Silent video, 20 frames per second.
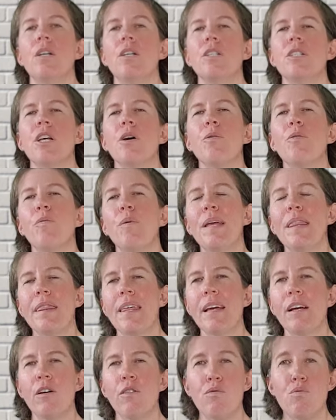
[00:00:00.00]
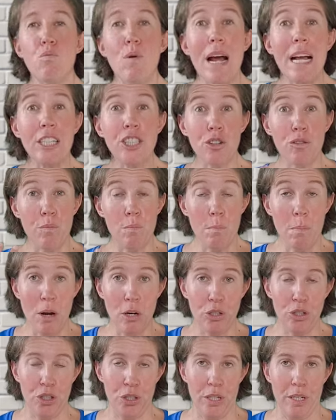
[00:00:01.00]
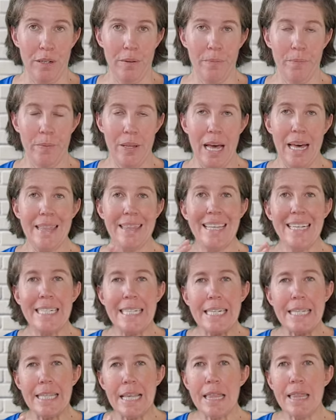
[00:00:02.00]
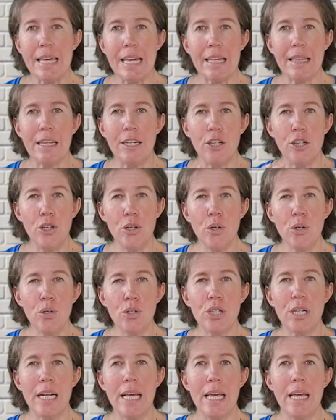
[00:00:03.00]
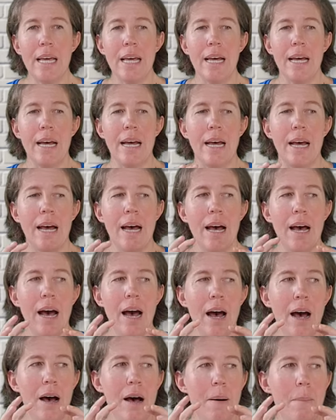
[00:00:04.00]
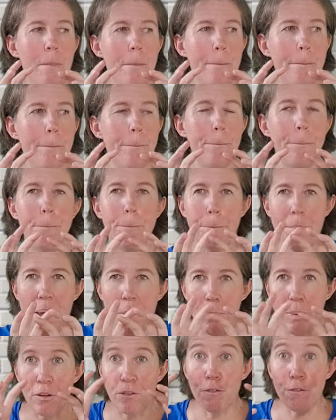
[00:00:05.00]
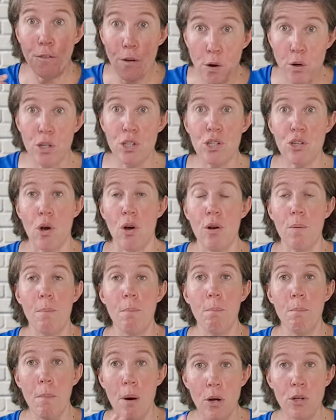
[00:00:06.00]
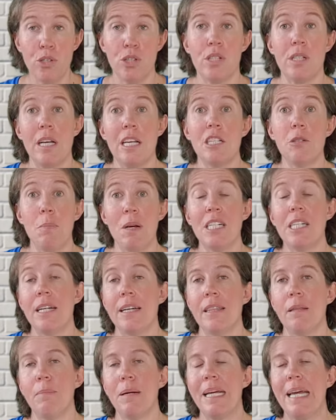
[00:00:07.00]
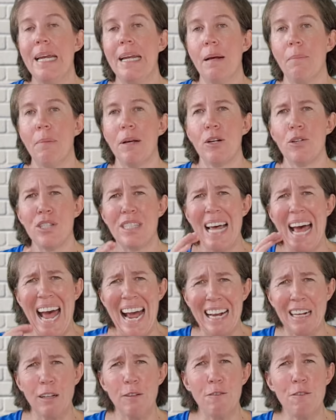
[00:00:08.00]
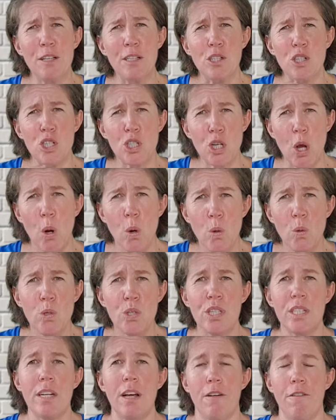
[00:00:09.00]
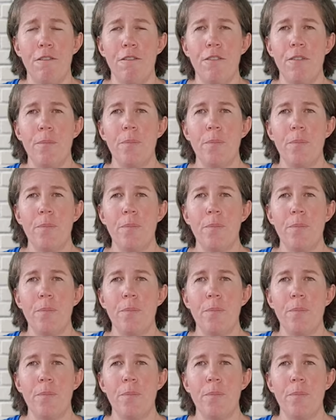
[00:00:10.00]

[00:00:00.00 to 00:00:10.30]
So if we think of range of motion, and this is the thing that usually people focus on most, especially at the beginning, because the ankle feels so stiff.